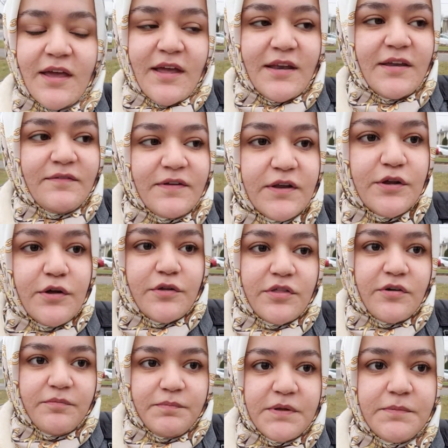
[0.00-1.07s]
any videos
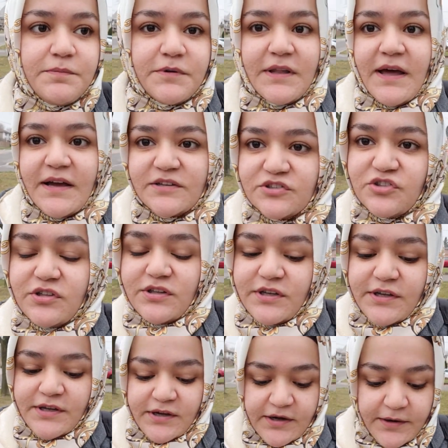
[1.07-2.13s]
of people
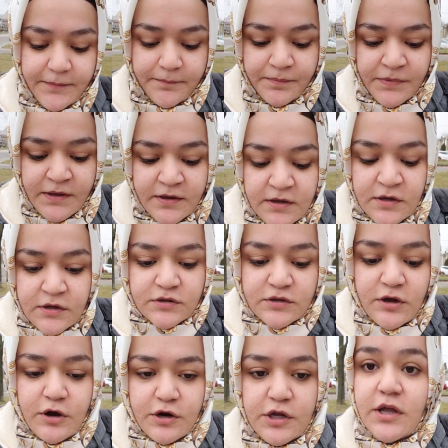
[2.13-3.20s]
actually
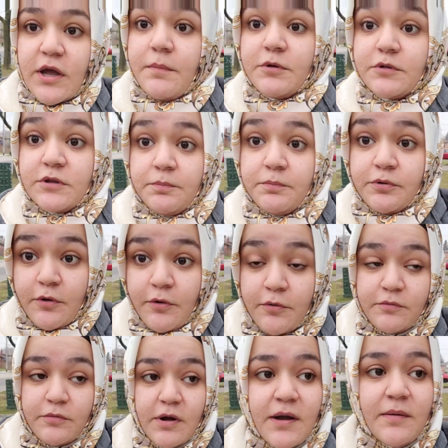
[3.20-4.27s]
talking about the
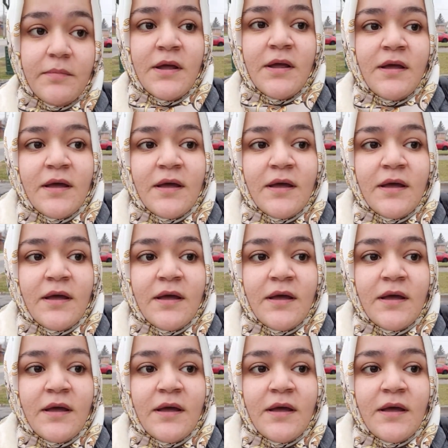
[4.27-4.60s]
program,